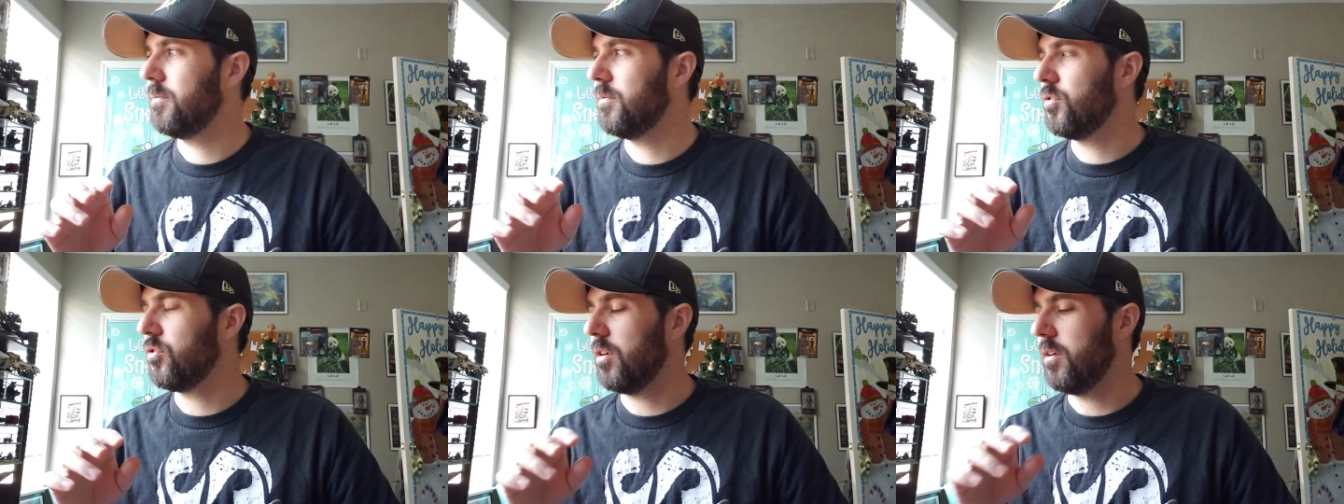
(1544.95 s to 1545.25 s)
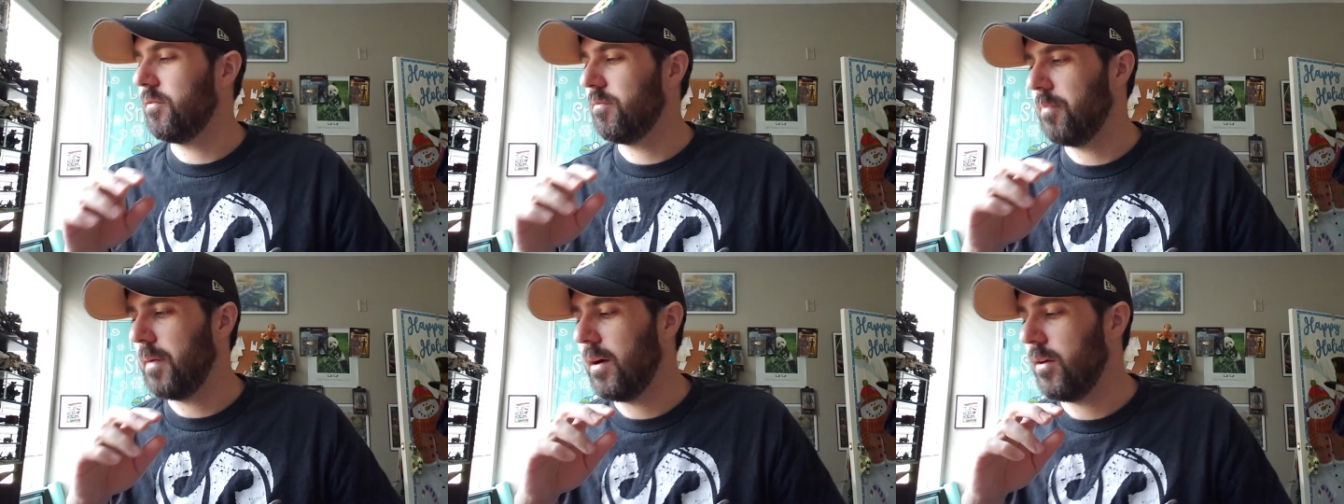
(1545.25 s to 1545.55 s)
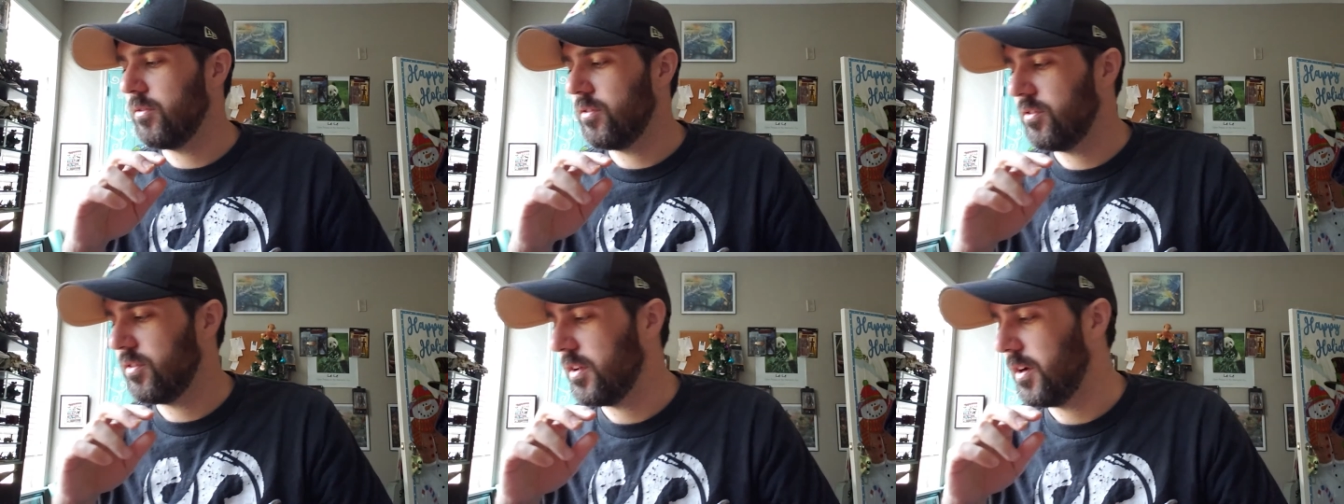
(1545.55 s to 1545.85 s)
Try and
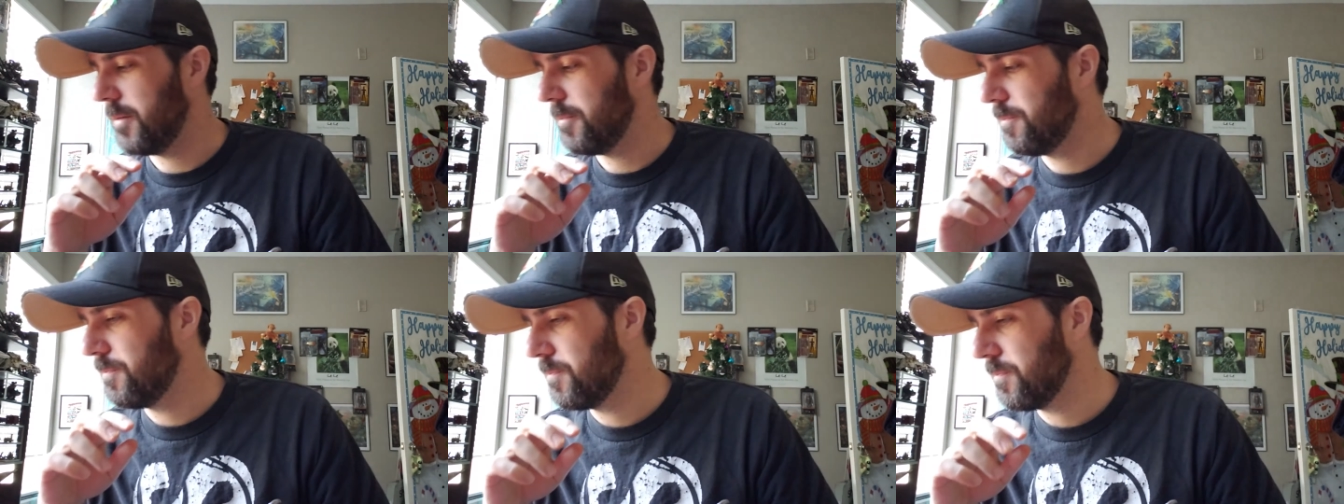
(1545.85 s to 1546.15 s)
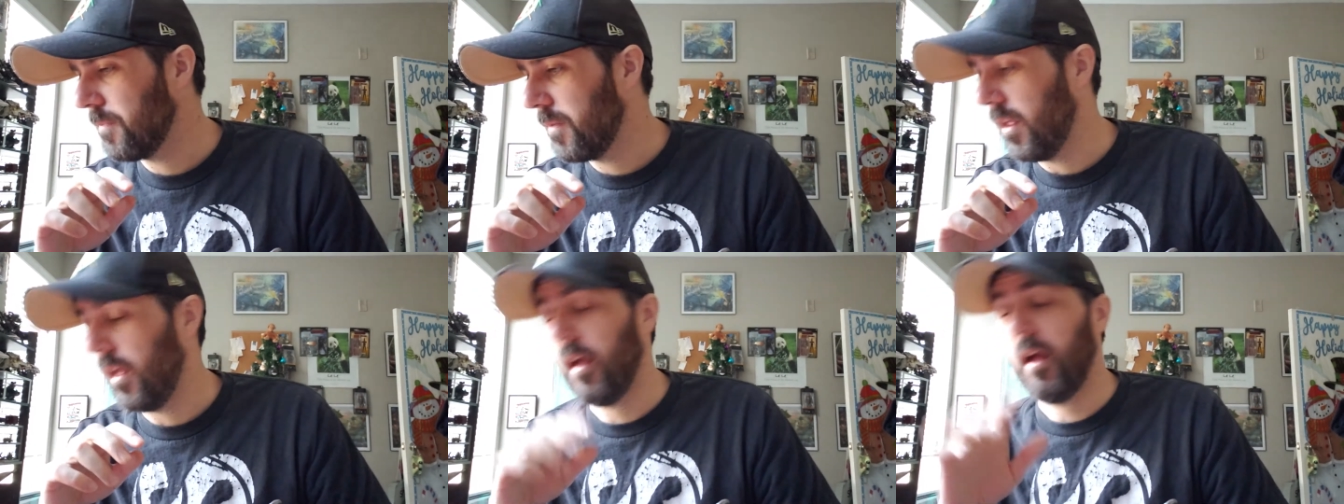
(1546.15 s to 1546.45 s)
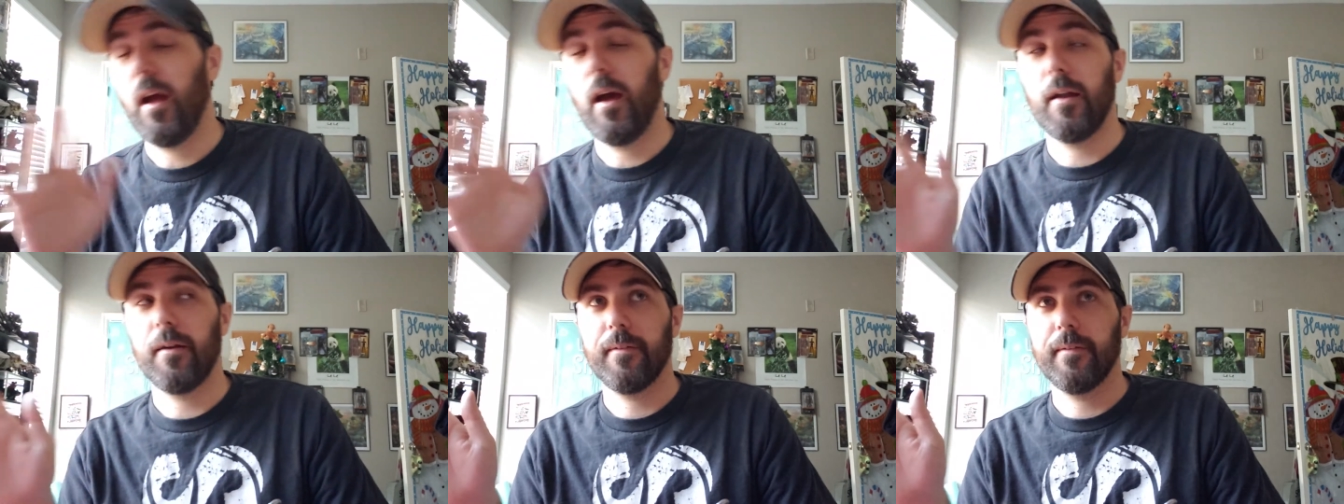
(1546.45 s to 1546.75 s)
balance this out.
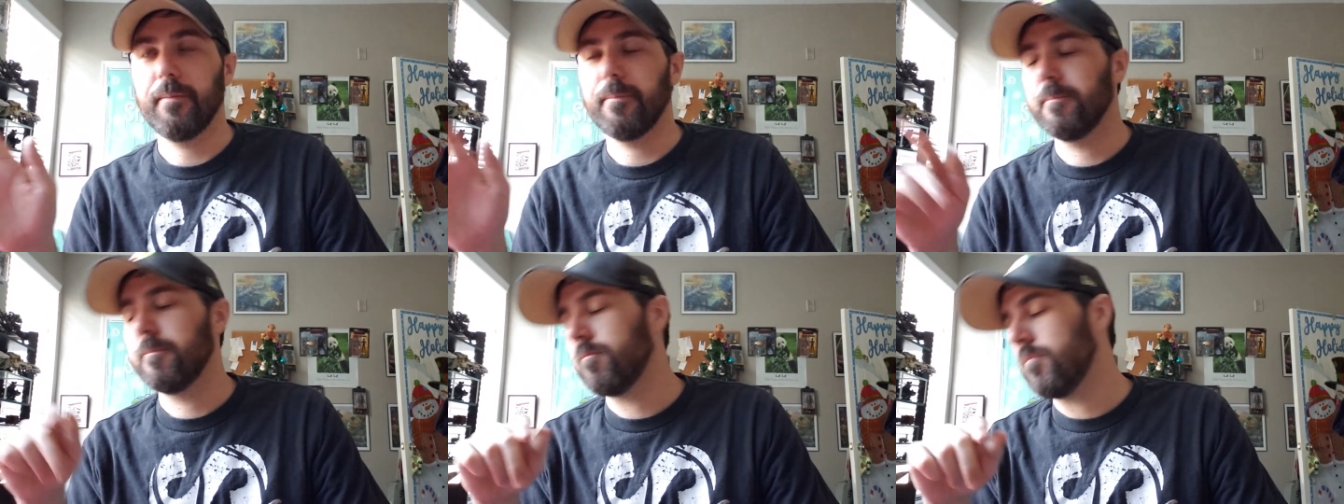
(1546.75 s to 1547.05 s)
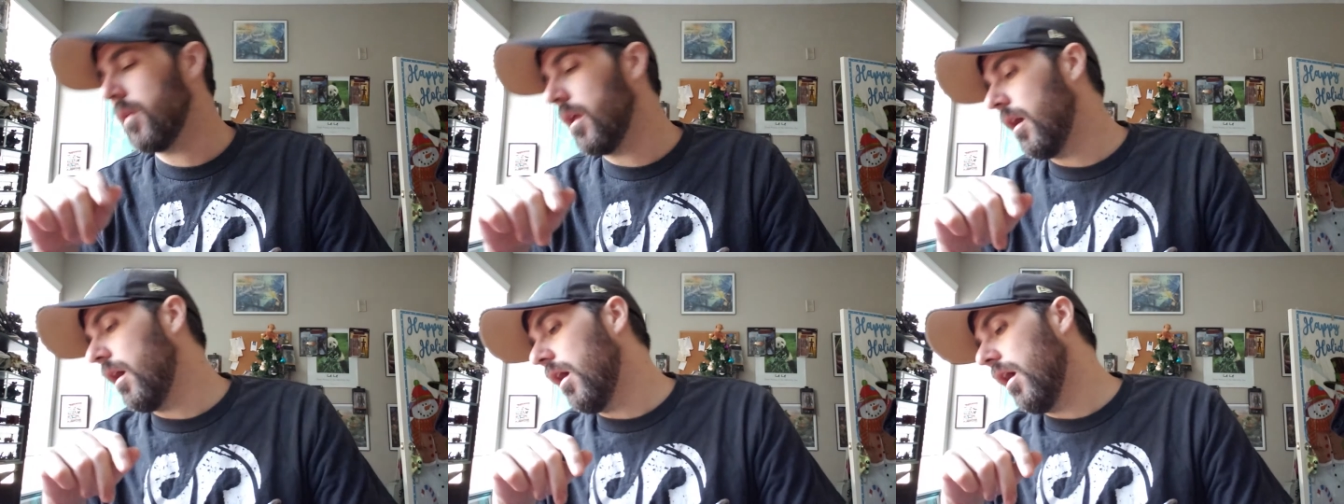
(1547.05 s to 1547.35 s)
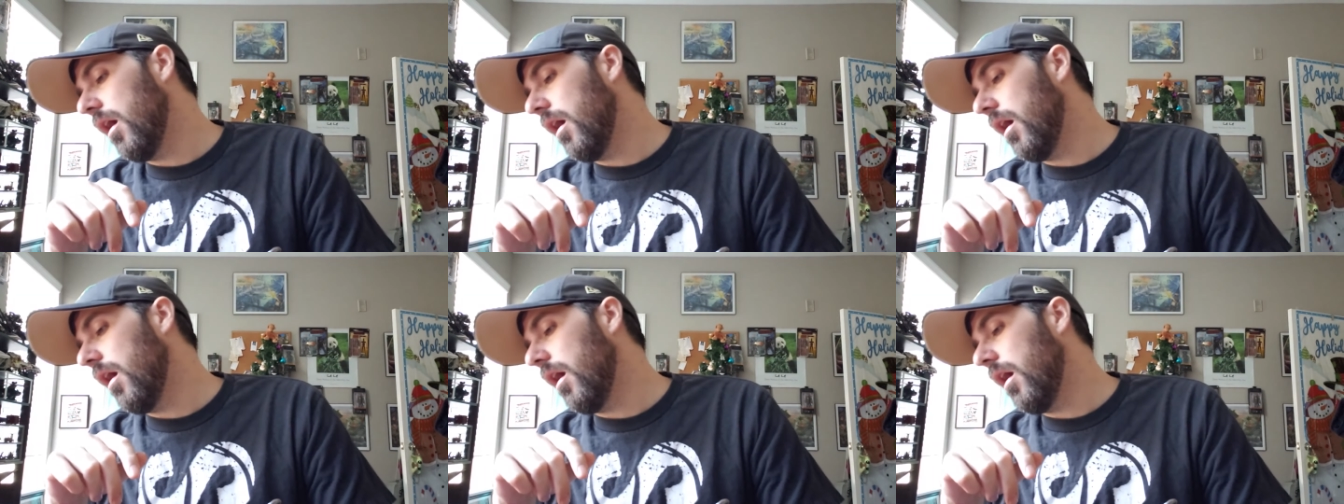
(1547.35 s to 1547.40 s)
I don't know.